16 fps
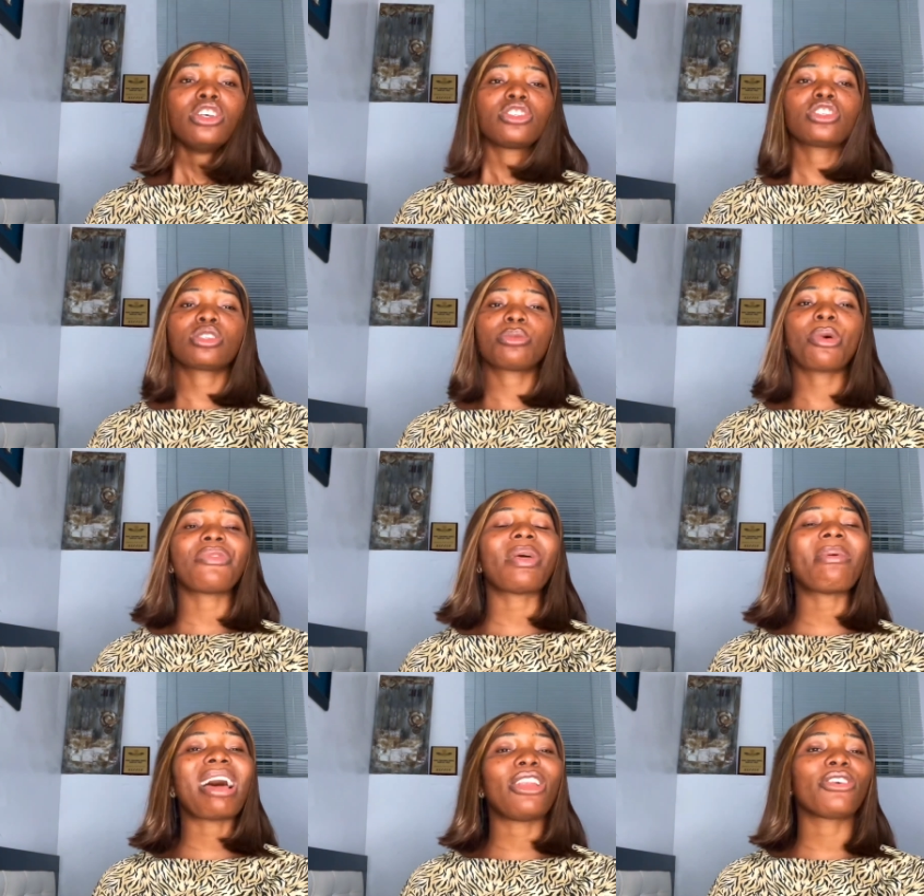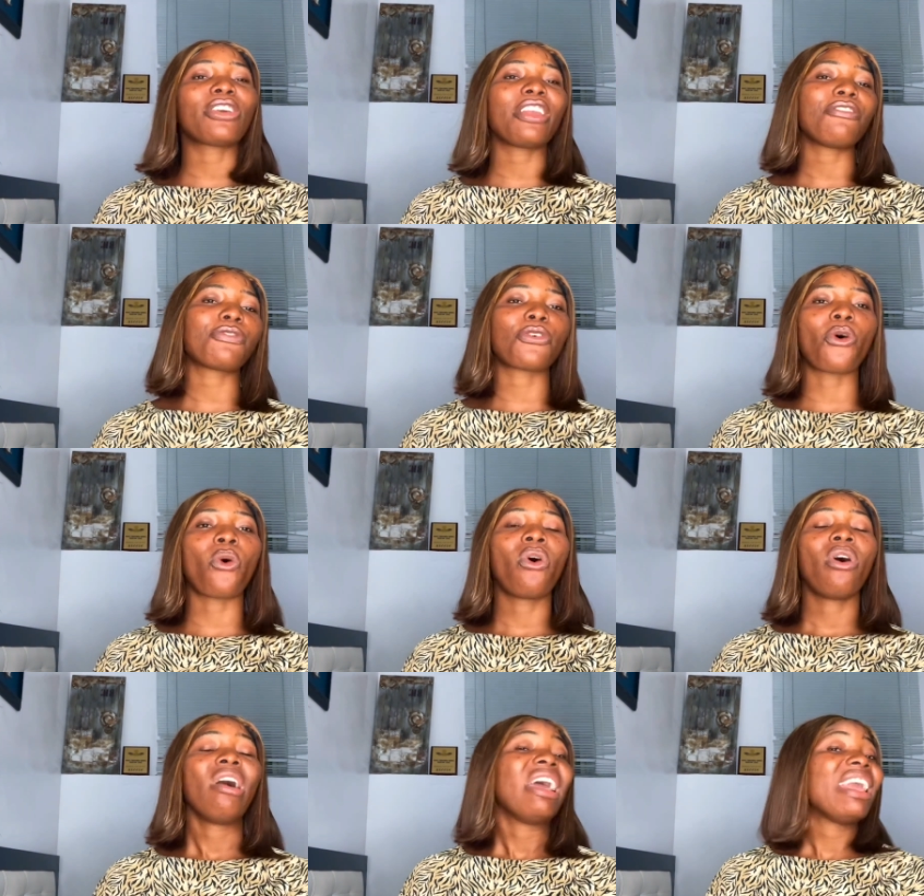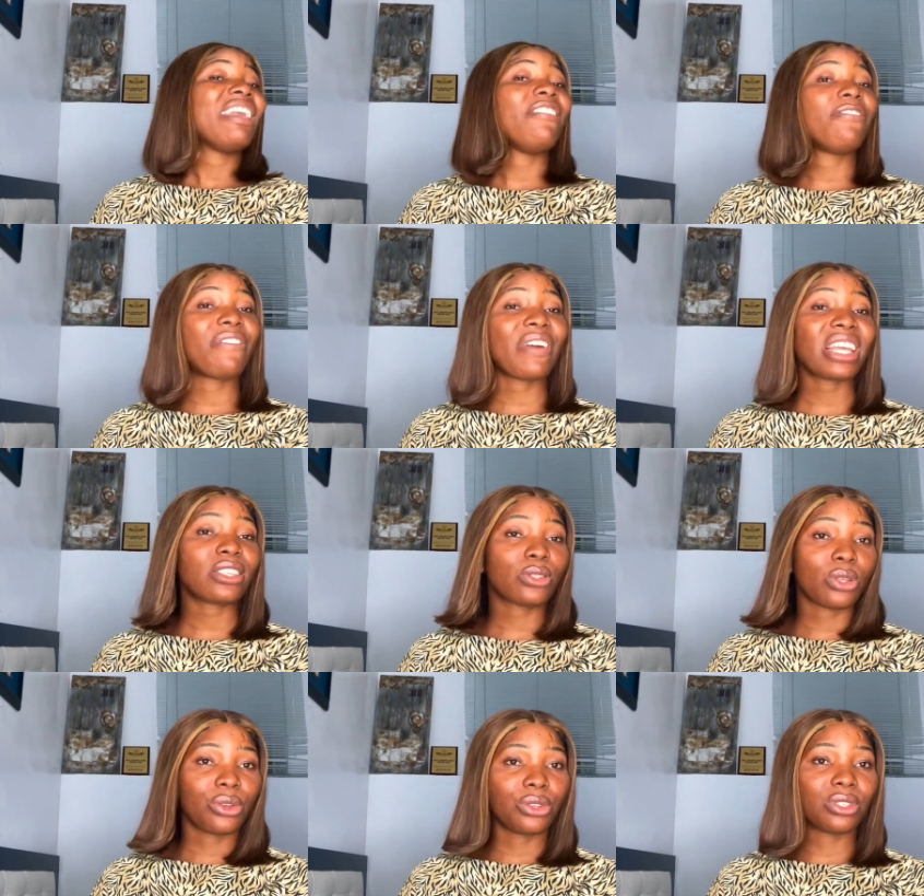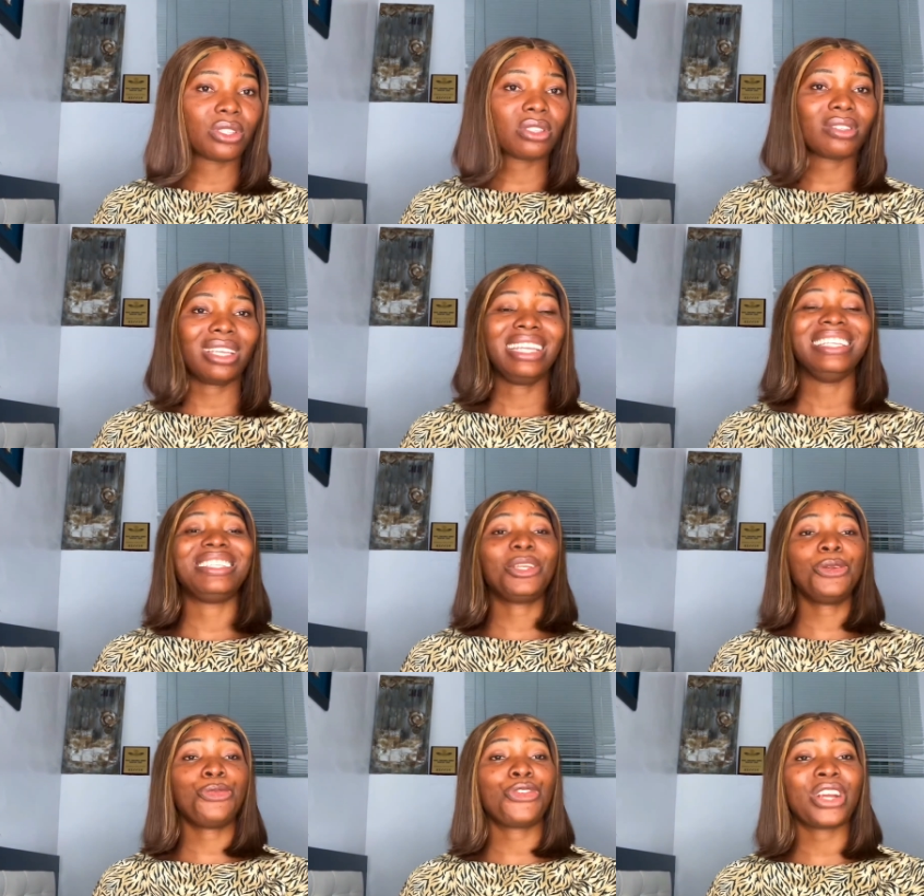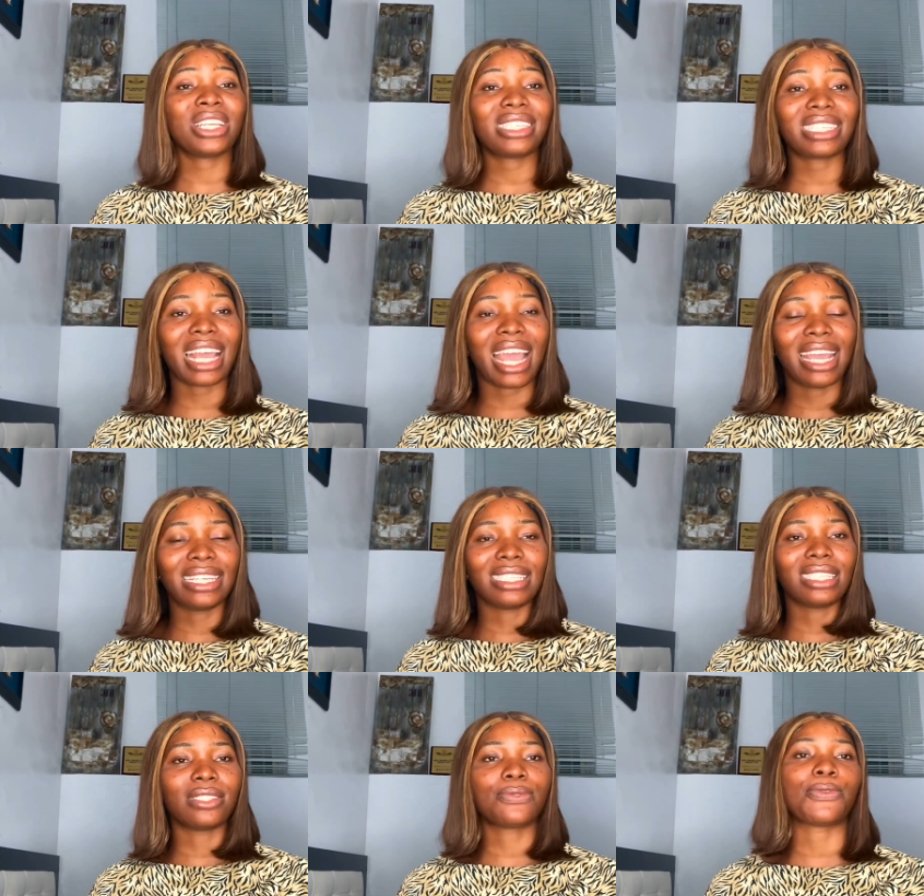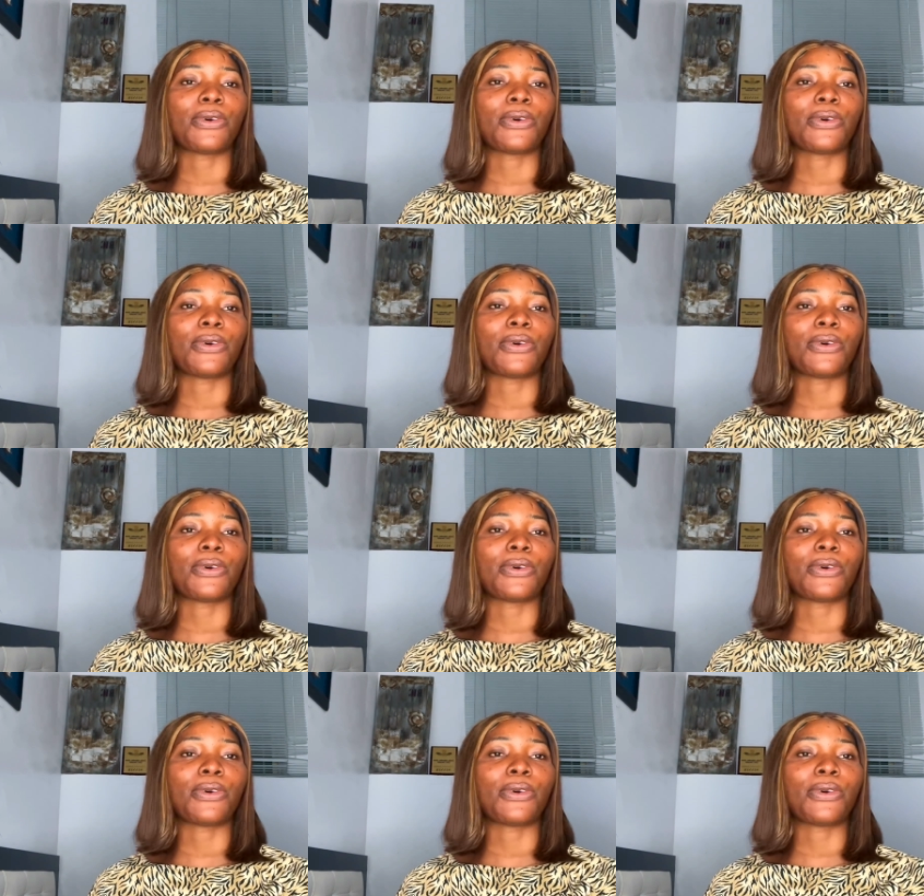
So some of them are looking for investors in different sizes,